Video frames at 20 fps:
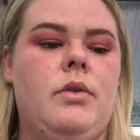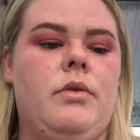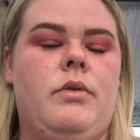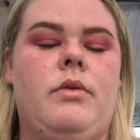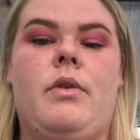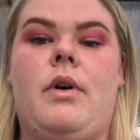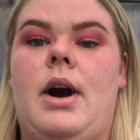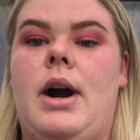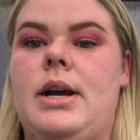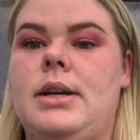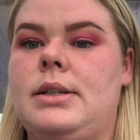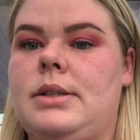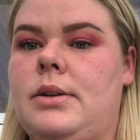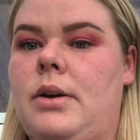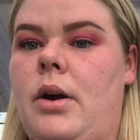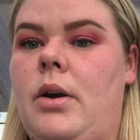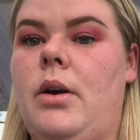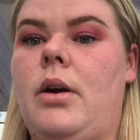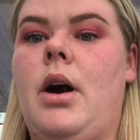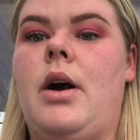Right,
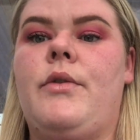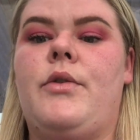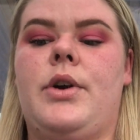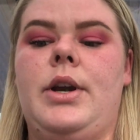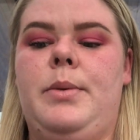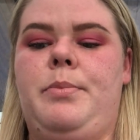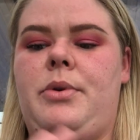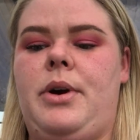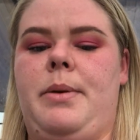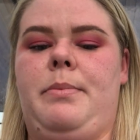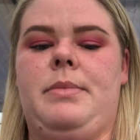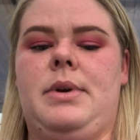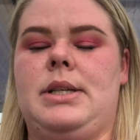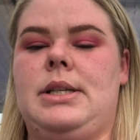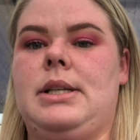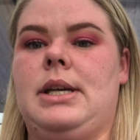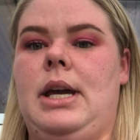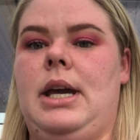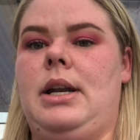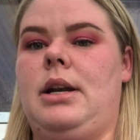so I've already prepped my
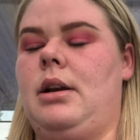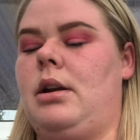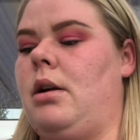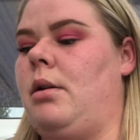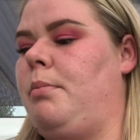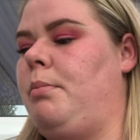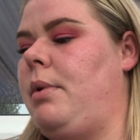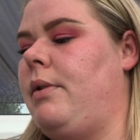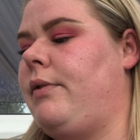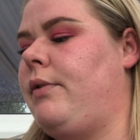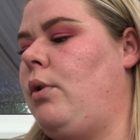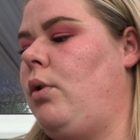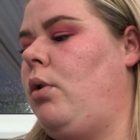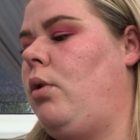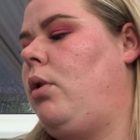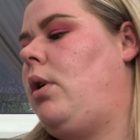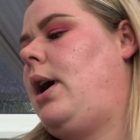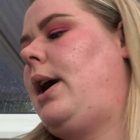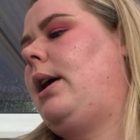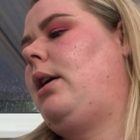skin
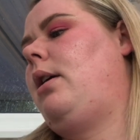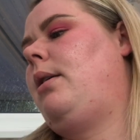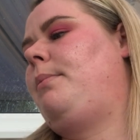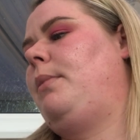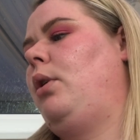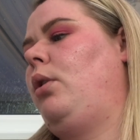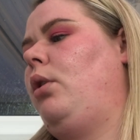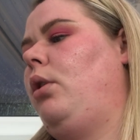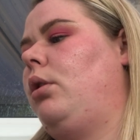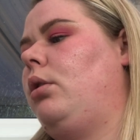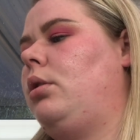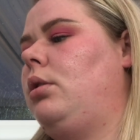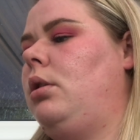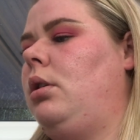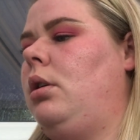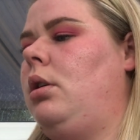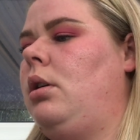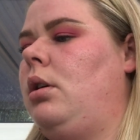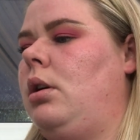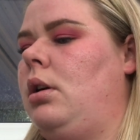before I come on,
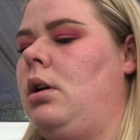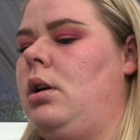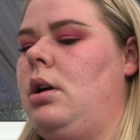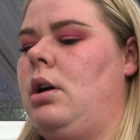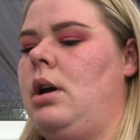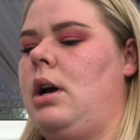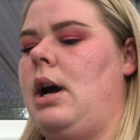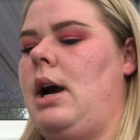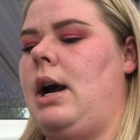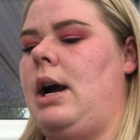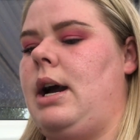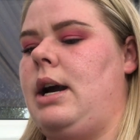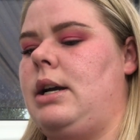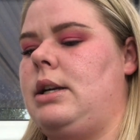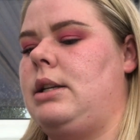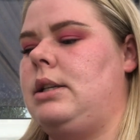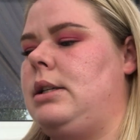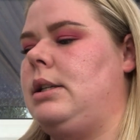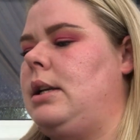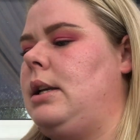
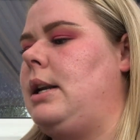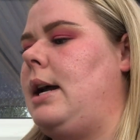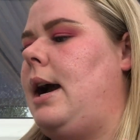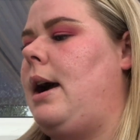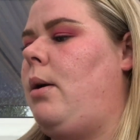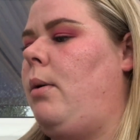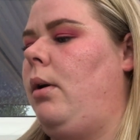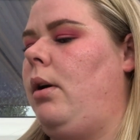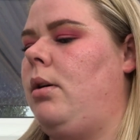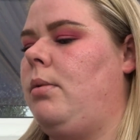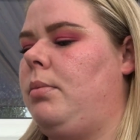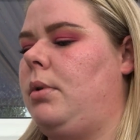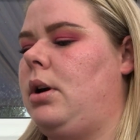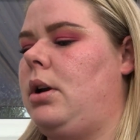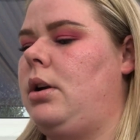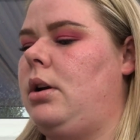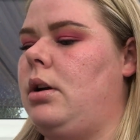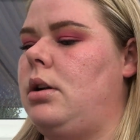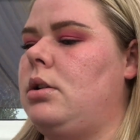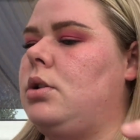and now I'm
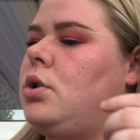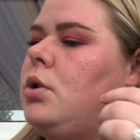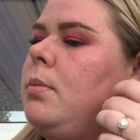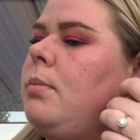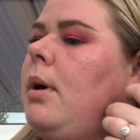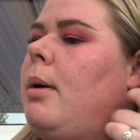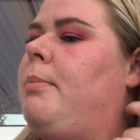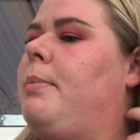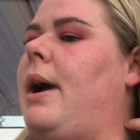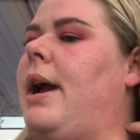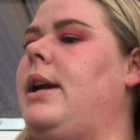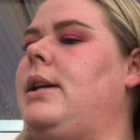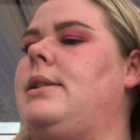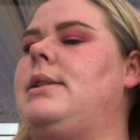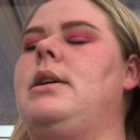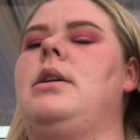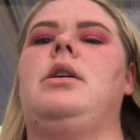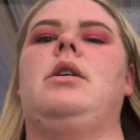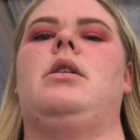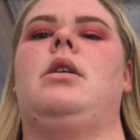gonna do my base.
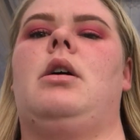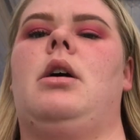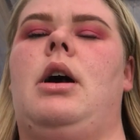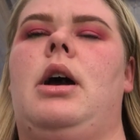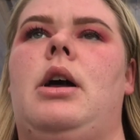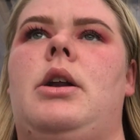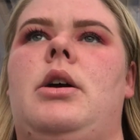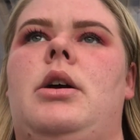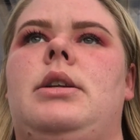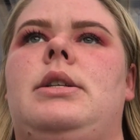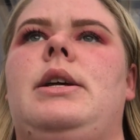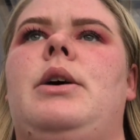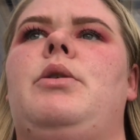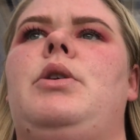And I tell